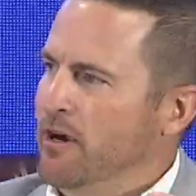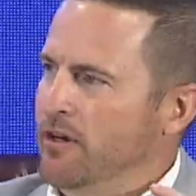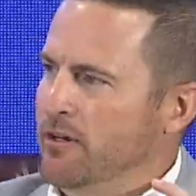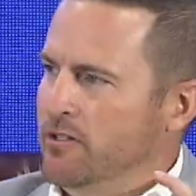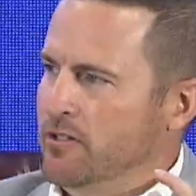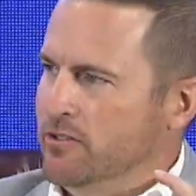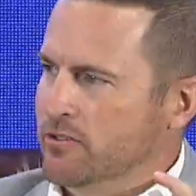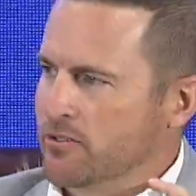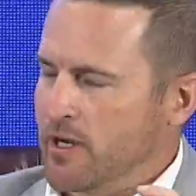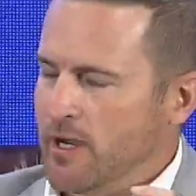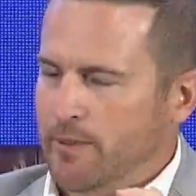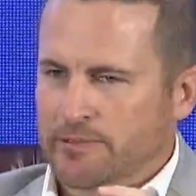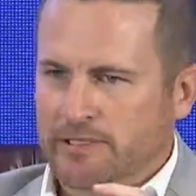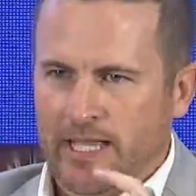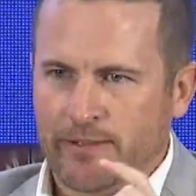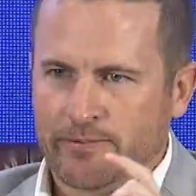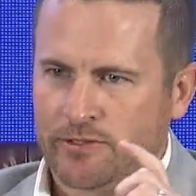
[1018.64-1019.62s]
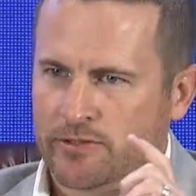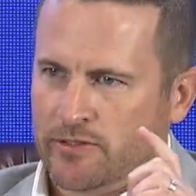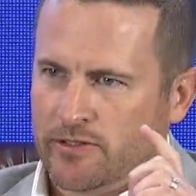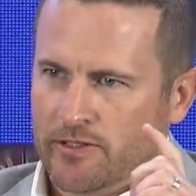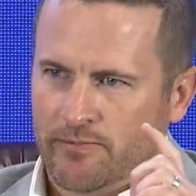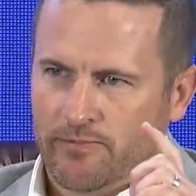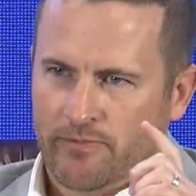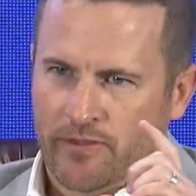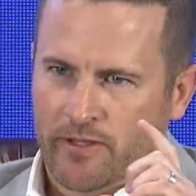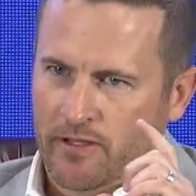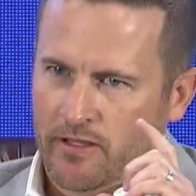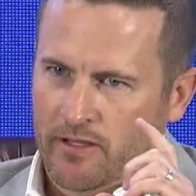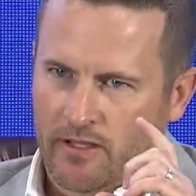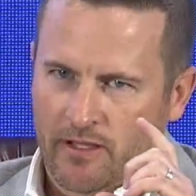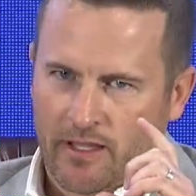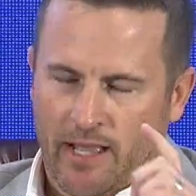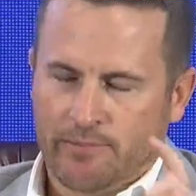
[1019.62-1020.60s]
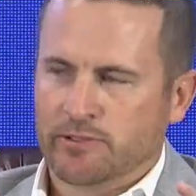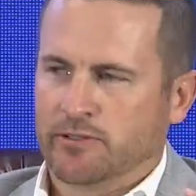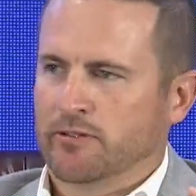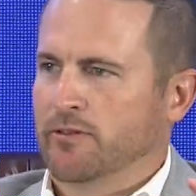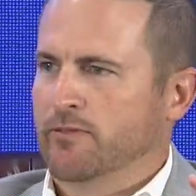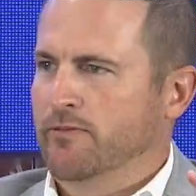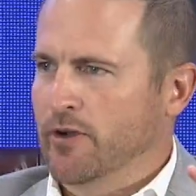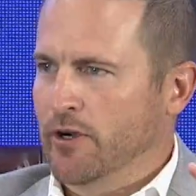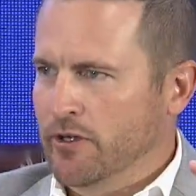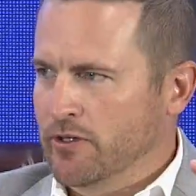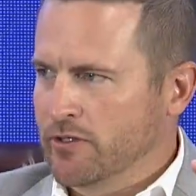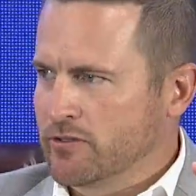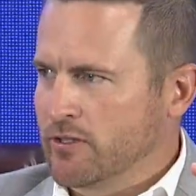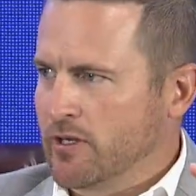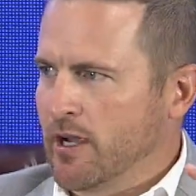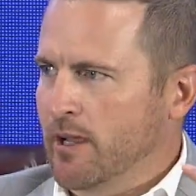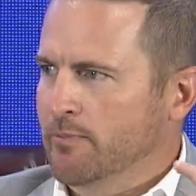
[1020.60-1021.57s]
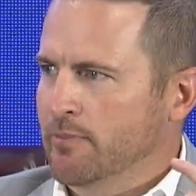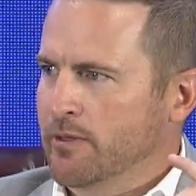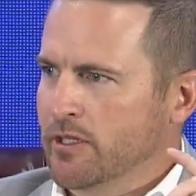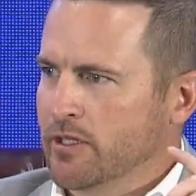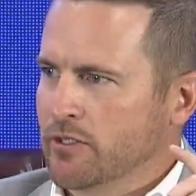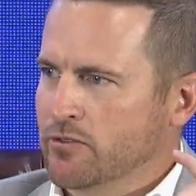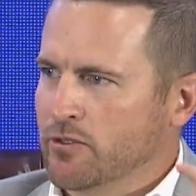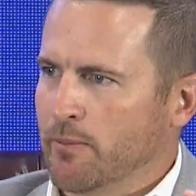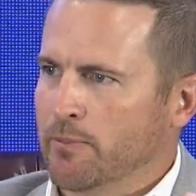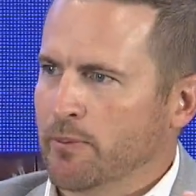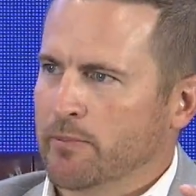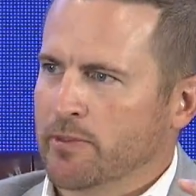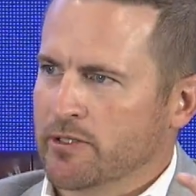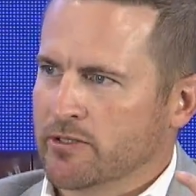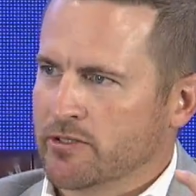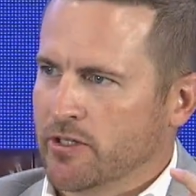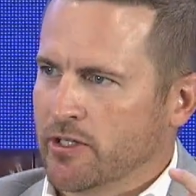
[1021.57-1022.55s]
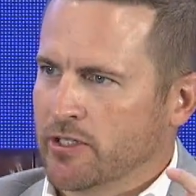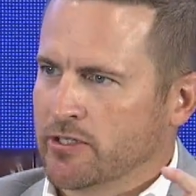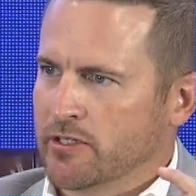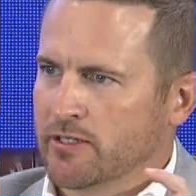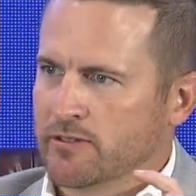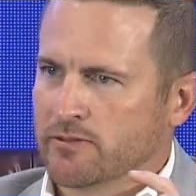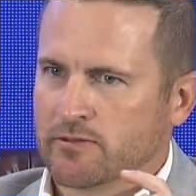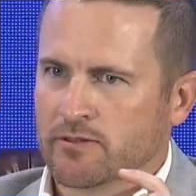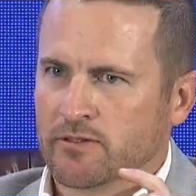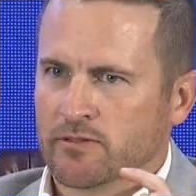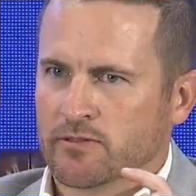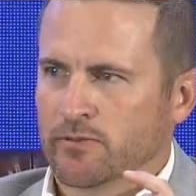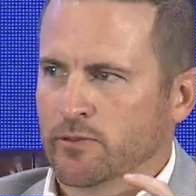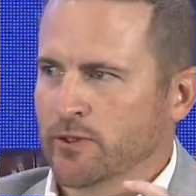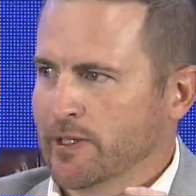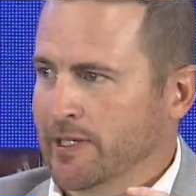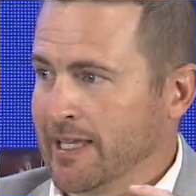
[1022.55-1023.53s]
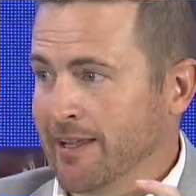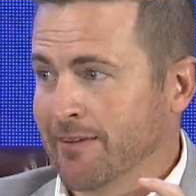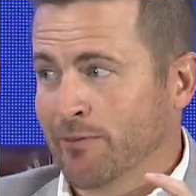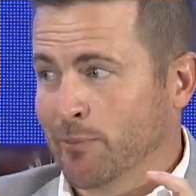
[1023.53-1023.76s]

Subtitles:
to describe, it's absolutely fair to describe the Trump administration as really kind of a